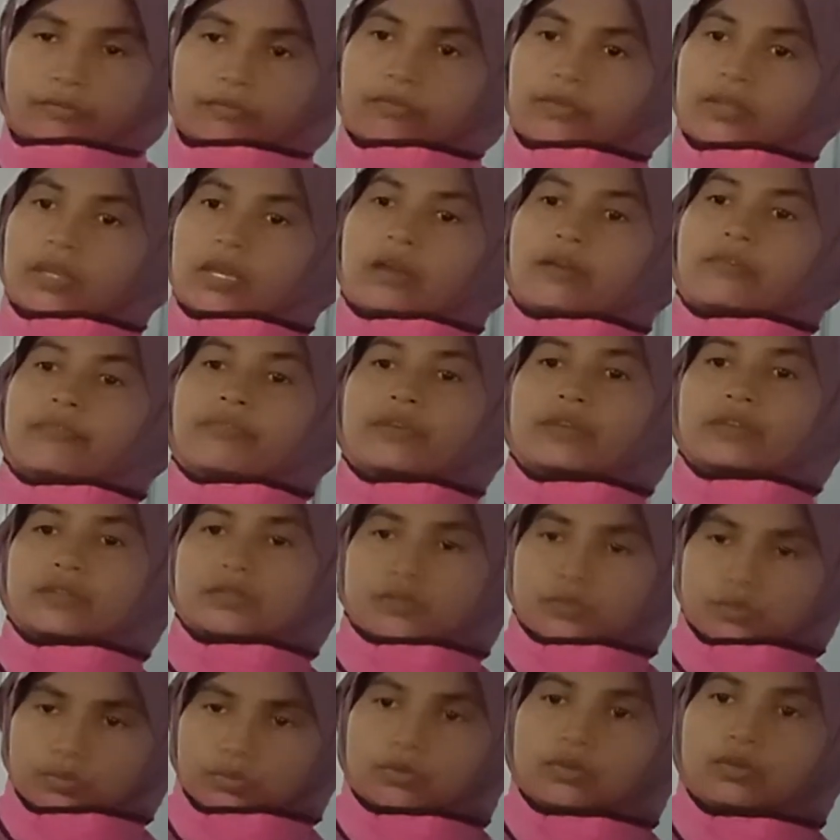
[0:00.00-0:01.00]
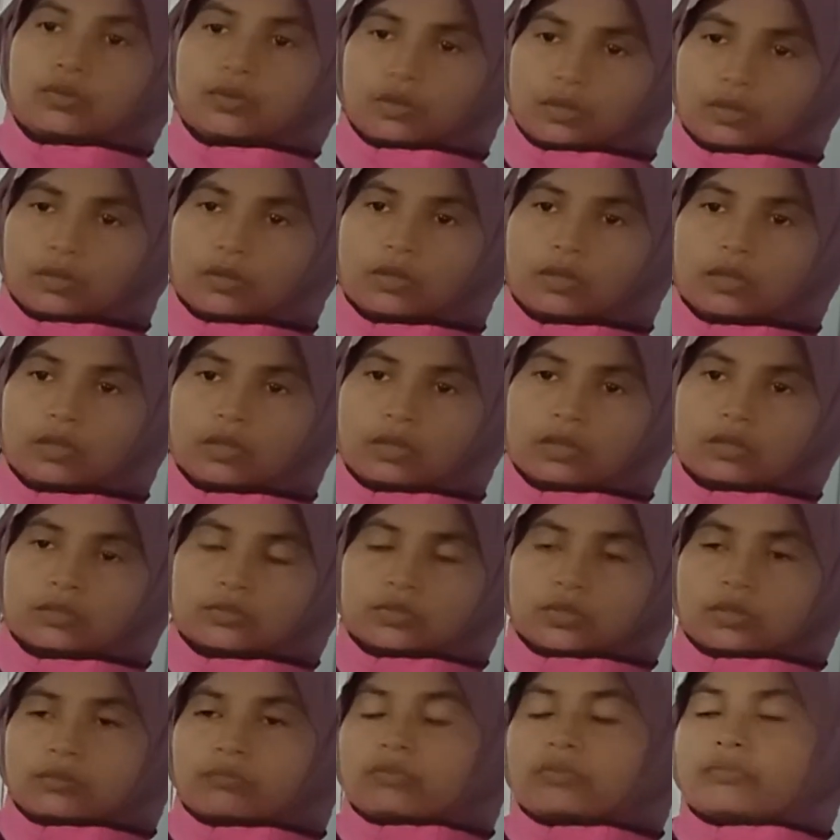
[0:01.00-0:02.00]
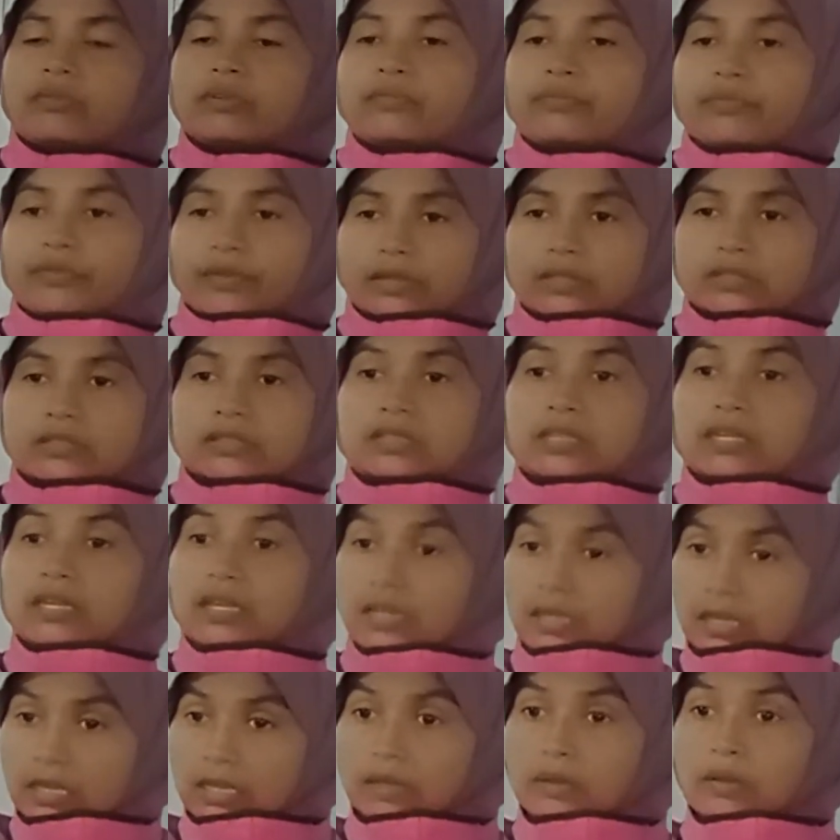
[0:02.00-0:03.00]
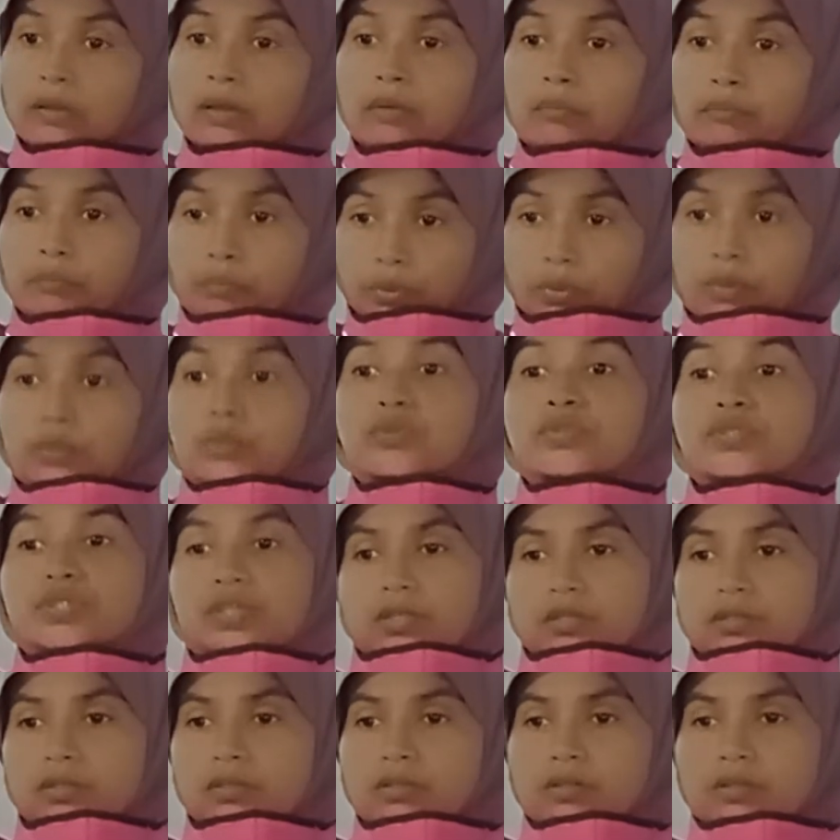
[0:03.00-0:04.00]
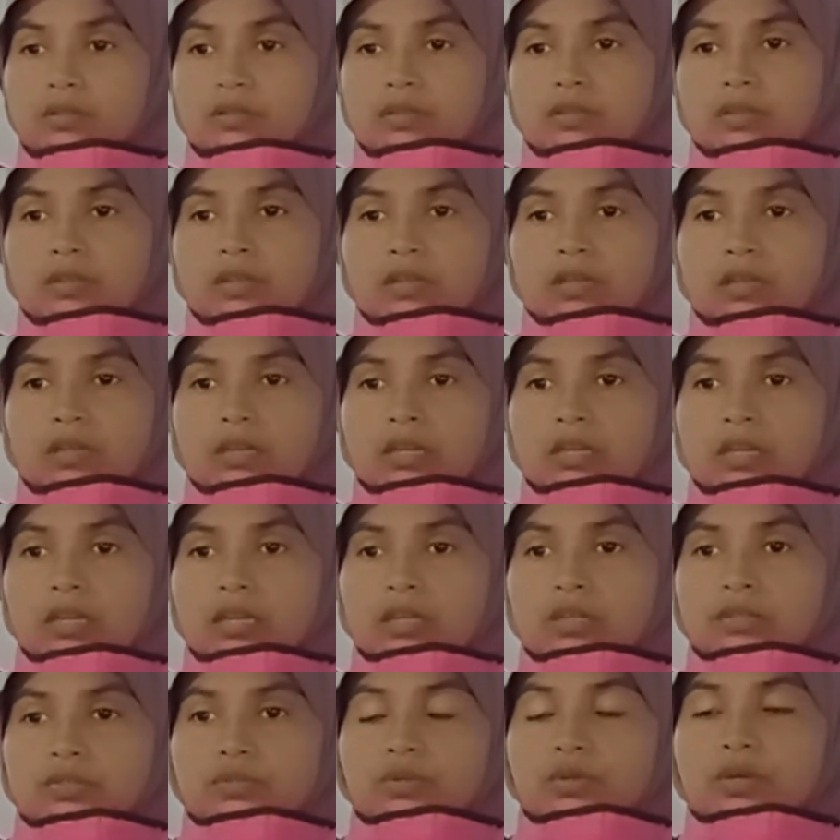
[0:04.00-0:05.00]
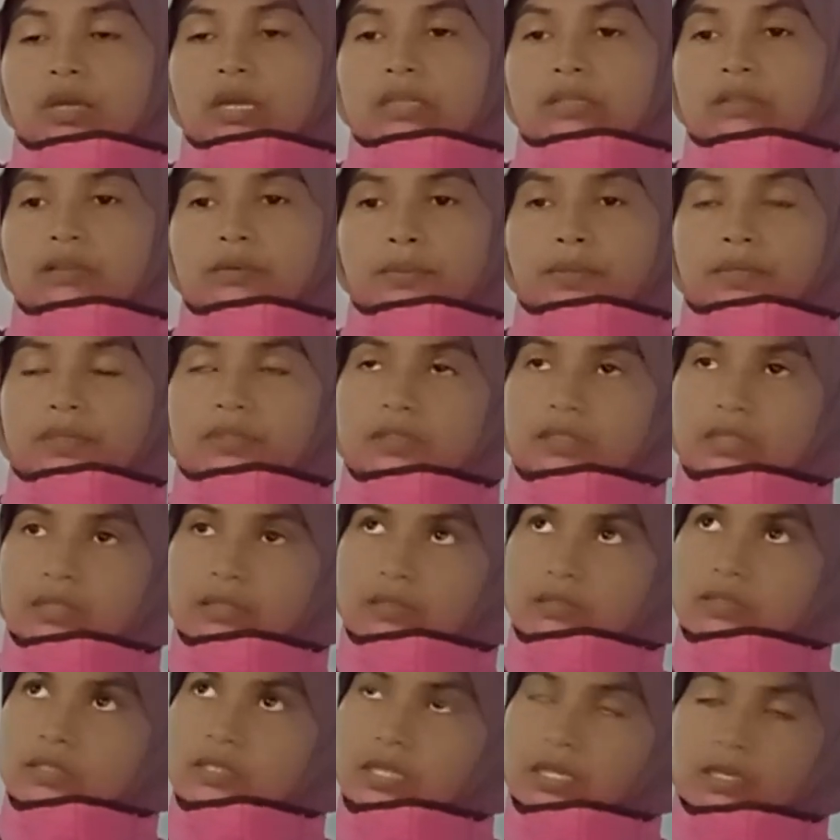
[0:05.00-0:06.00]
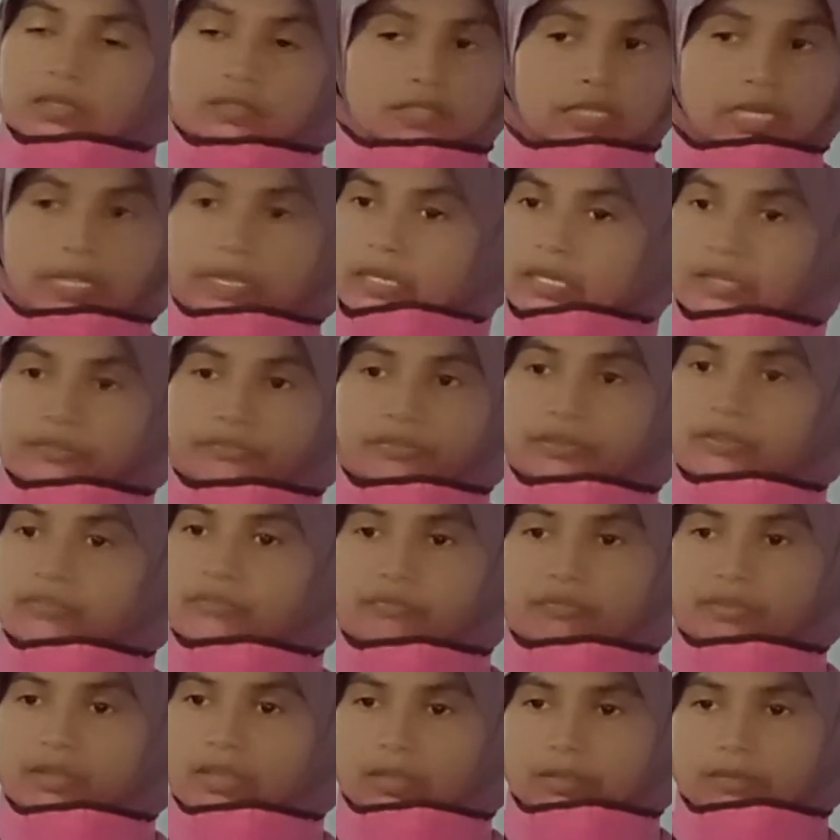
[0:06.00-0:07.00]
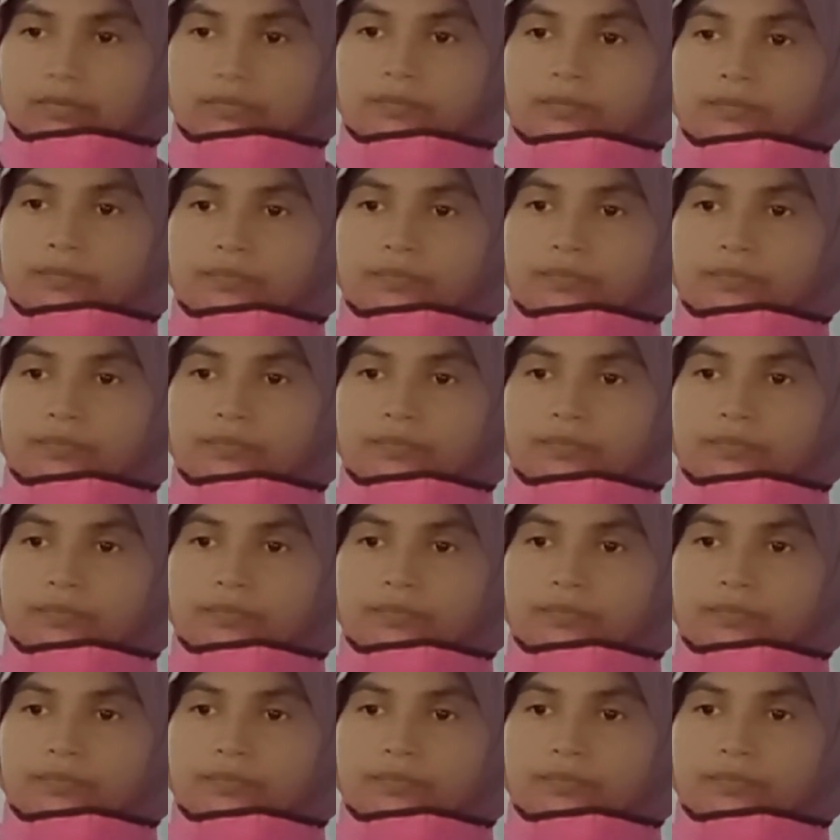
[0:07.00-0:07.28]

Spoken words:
We are faced to, so we will face the pollution. So otherwise, it's a scientific way.